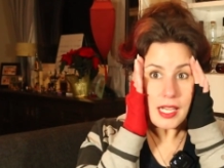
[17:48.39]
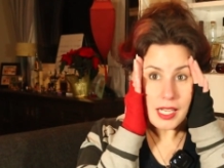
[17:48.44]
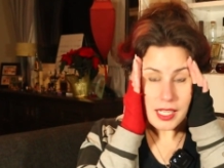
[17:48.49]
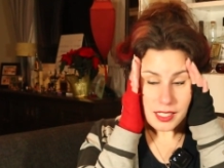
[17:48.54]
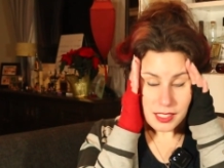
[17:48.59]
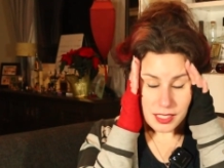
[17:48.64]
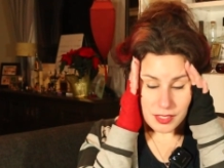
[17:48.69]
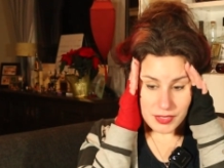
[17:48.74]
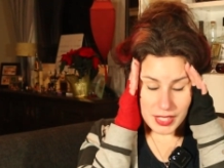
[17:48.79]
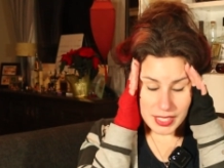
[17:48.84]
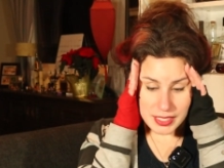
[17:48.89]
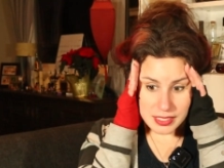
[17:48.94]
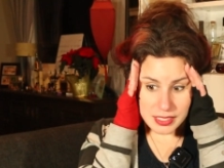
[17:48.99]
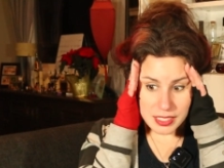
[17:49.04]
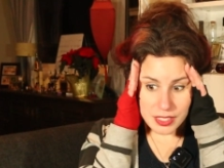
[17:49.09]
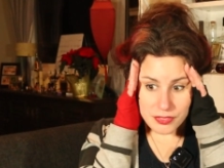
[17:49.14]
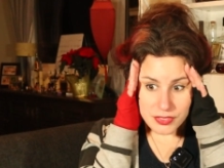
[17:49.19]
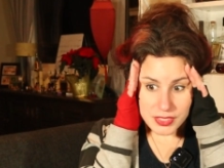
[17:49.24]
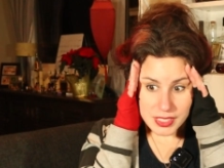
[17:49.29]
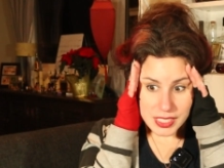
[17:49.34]
I don't know if that's
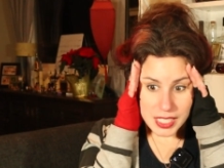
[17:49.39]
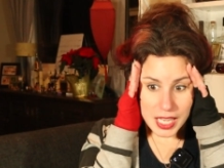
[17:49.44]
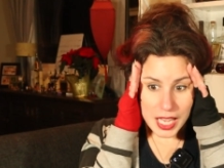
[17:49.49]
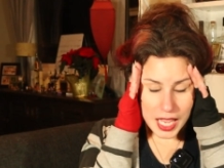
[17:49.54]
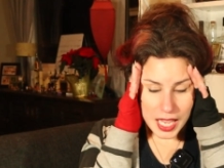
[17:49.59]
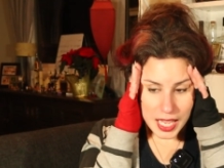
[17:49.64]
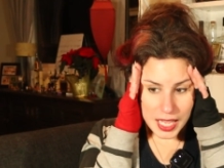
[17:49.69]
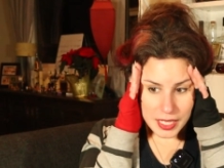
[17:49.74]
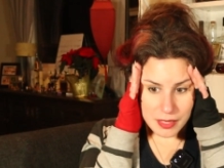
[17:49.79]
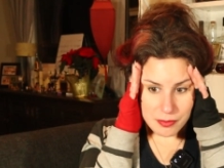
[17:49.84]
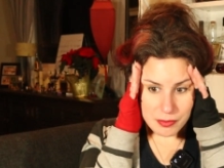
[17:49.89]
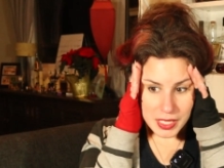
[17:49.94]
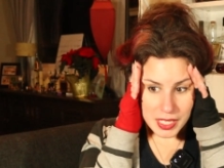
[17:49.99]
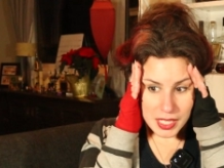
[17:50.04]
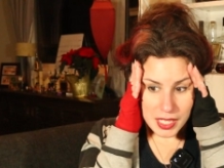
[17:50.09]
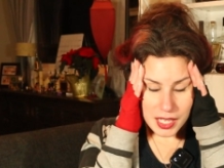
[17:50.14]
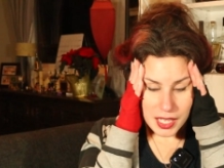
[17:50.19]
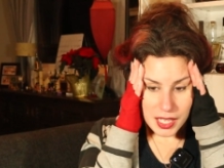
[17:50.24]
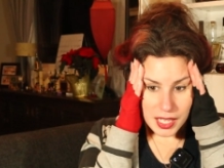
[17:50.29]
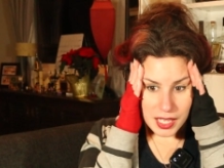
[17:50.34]
enough time.
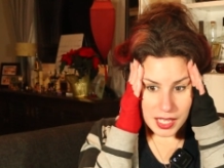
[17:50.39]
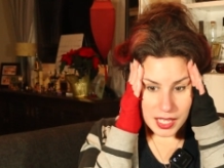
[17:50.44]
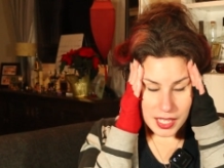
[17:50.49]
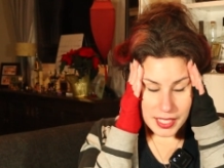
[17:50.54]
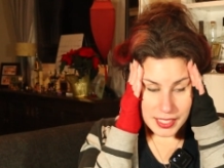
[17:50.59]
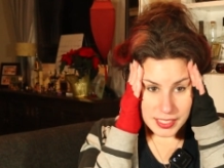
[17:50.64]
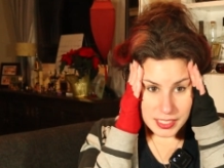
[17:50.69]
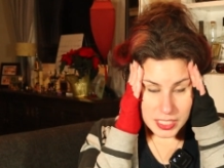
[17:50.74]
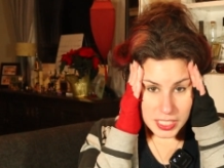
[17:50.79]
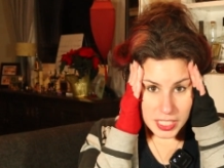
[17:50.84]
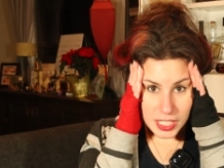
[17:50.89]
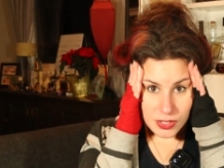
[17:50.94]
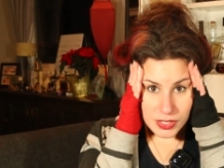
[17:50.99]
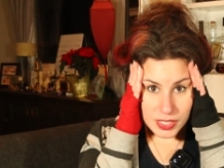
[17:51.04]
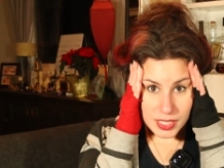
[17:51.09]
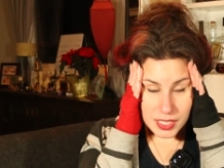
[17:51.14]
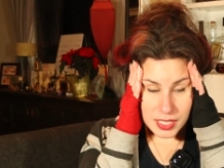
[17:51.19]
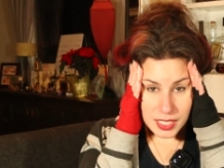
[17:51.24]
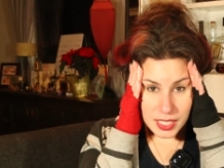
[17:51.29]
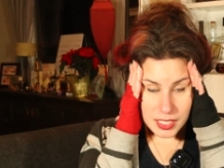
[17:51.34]
Is
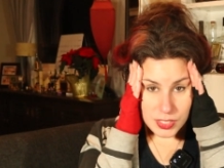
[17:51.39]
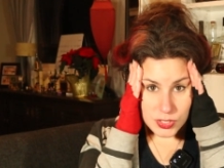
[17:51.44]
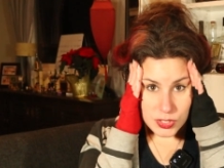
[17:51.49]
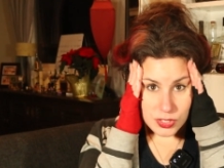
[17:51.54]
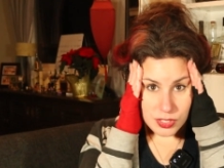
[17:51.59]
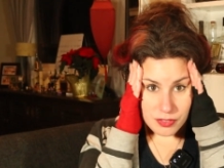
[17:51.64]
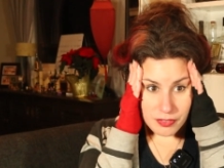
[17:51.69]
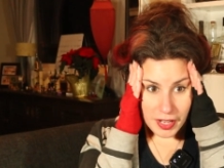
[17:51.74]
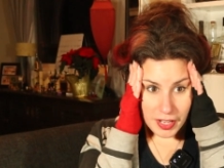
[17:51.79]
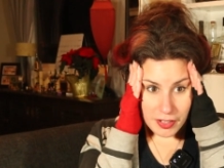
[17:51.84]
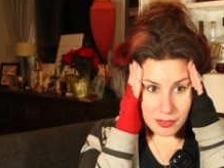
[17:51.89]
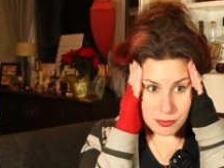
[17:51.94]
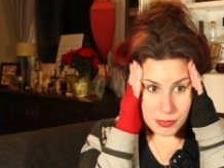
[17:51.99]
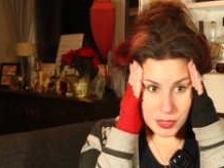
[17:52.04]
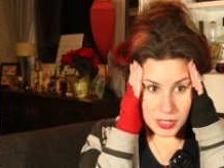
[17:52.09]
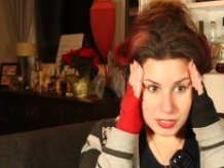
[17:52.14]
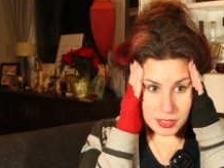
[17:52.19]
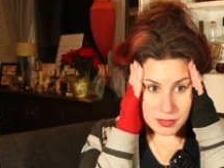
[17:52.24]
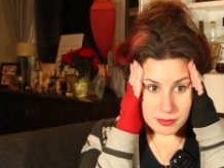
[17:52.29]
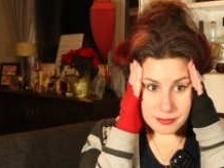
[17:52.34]
Leota going to survive
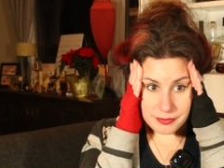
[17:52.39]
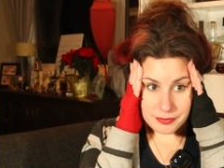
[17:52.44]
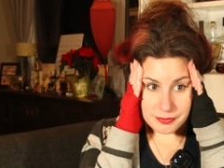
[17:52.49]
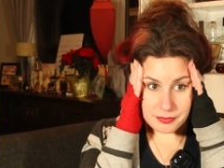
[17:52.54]
Mern?